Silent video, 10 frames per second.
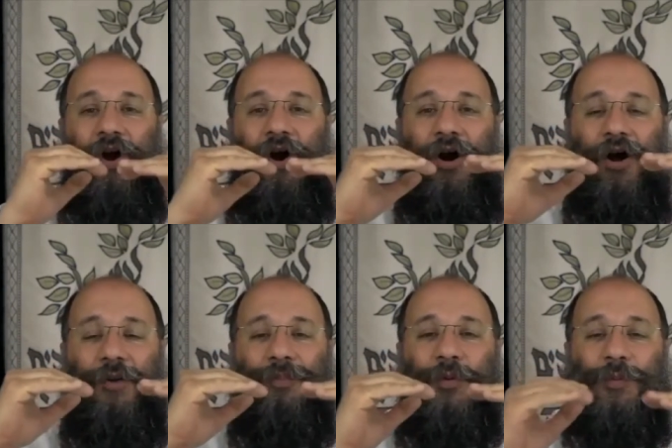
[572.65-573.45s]
are
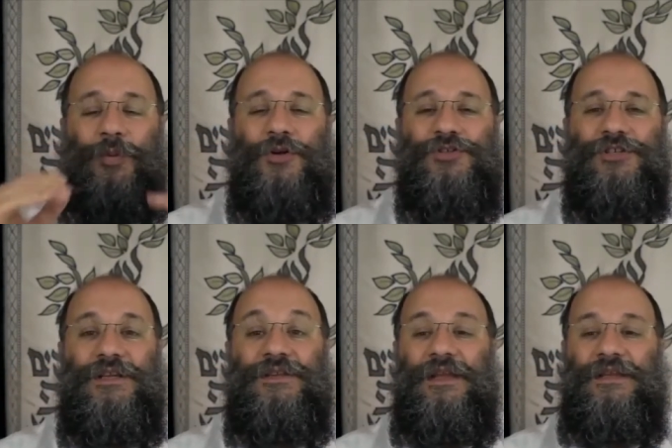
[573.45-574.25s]

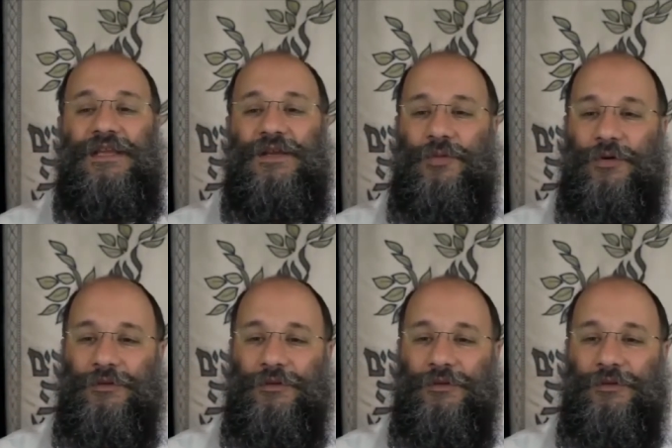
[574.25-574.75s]
proportionate and equal.